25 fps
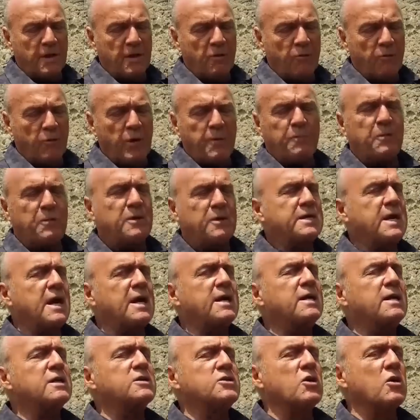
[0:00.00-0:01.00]
We
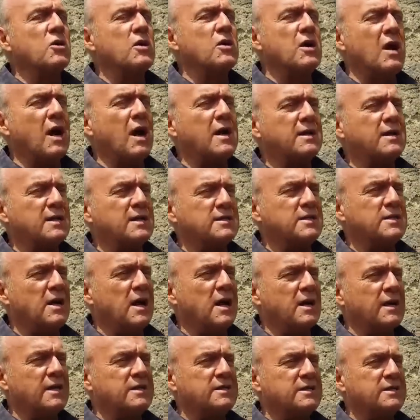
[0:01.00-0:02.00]
pretend as though God does not
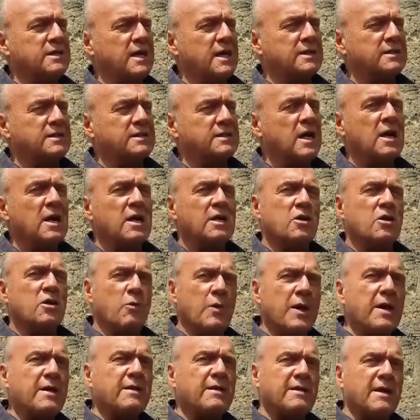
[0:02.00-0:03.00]
exist. Do
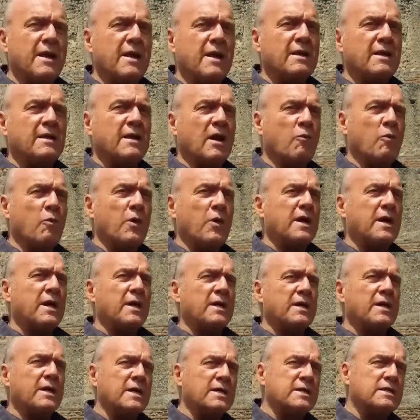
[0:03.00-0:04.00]
we think that we can
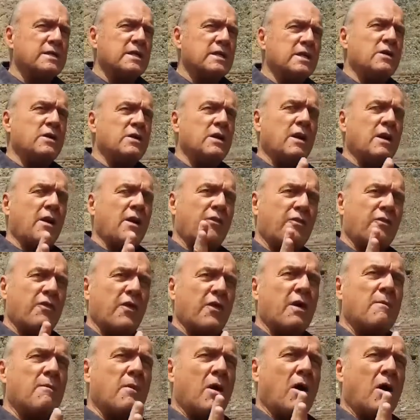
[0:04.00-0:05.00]
continue to
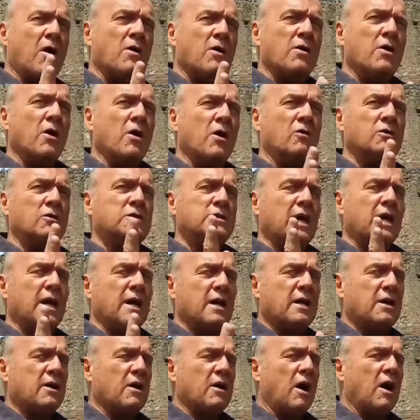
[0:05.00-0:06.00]
thumb our nose
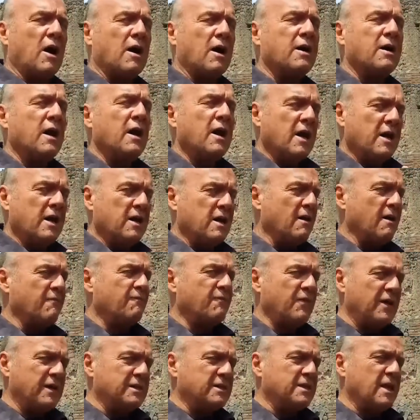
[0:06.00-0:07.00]
at God and not
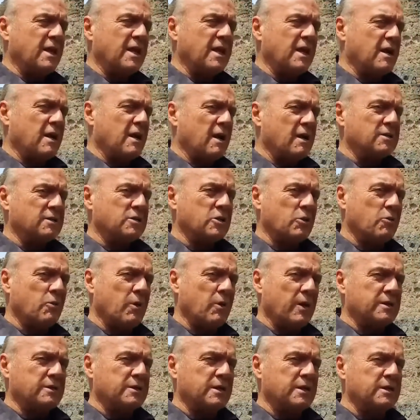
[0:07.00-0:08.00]
face any
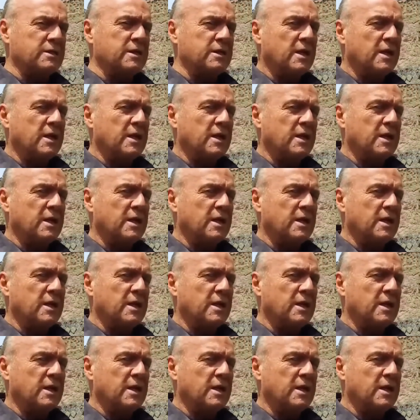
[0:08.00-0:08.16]
consequences?